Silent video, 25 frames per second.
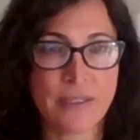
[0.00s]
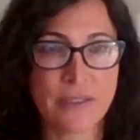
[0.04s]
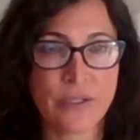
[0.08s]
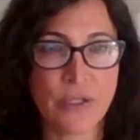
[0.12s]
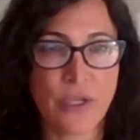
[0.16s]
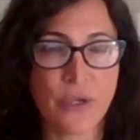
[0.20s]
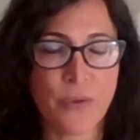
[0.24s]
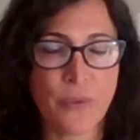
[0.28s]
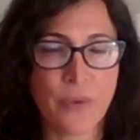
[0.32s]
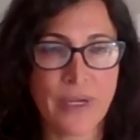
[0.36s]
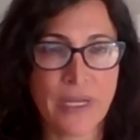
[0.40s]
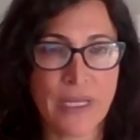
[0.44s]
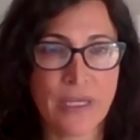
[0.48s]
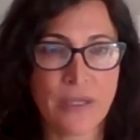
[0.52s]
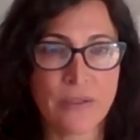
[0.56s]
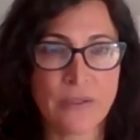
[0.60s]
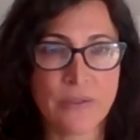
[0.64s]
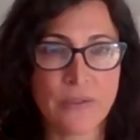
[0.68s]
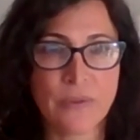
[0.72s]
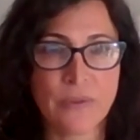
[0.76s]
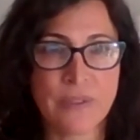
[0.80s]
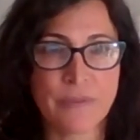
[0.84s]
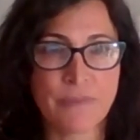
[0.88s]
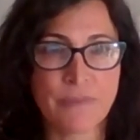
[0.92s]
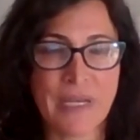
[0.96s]
No one else
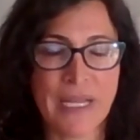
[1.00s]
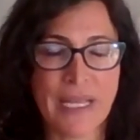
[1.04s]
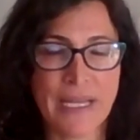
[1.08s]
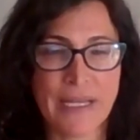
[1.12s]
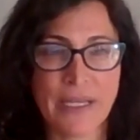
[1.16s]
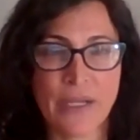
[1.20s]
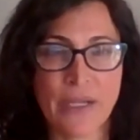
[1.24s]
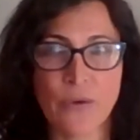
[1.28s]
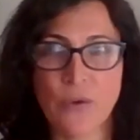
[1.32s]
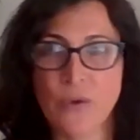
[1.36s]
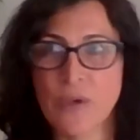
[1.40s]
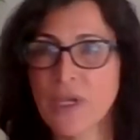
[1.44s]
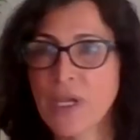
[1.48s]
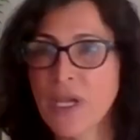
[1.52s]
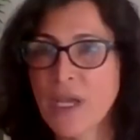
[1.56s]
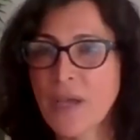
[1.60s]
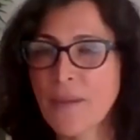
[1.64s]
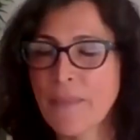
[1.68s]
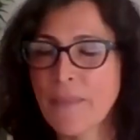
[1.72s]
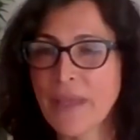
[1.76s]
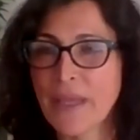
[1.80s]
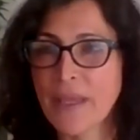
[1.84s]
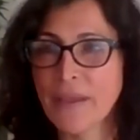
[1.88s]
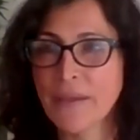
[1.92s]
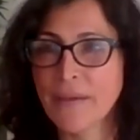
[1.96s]
was planning on
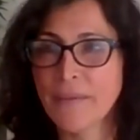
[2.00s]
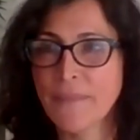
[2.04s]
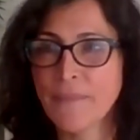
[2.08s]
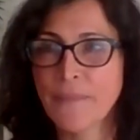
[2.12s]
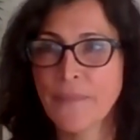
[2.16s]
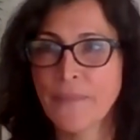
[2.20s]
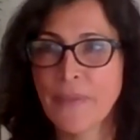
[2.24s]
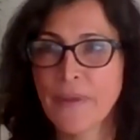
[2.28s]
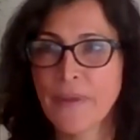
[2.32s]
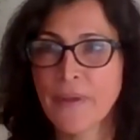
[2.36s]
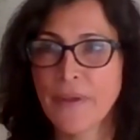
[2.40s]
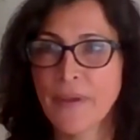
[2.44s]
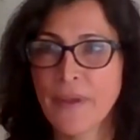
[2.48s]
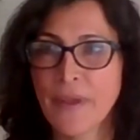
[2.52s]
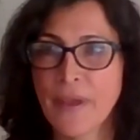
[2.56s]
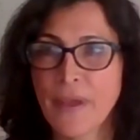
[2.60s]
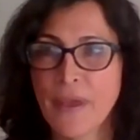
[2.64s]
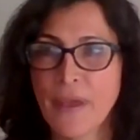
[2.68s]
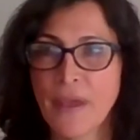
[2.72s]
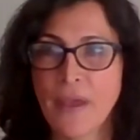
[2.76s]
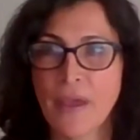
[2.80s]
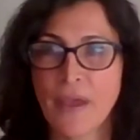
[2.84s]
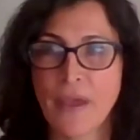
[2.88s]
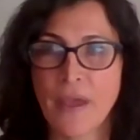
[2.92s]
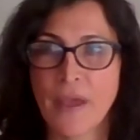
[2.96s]
coming.
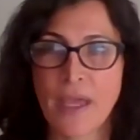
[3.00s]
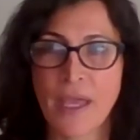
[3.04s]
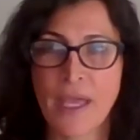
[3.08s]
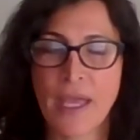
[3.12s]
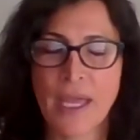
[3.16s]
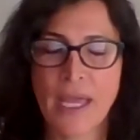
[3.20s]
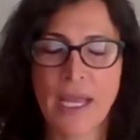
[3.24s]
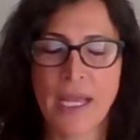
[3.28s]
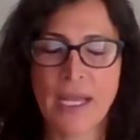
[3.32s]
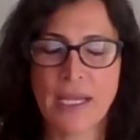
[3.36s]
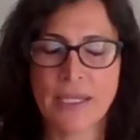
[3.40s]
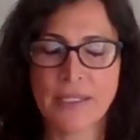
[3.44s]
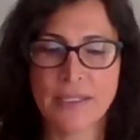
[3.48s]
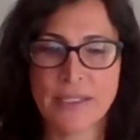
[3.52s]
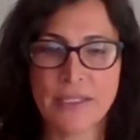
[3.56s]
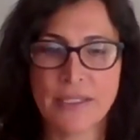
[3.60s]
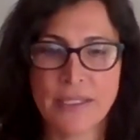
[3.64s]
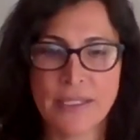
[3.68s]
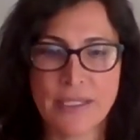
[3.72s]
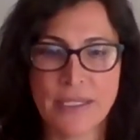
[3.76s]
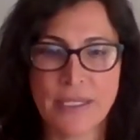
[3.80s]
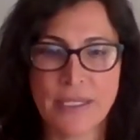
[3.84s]
And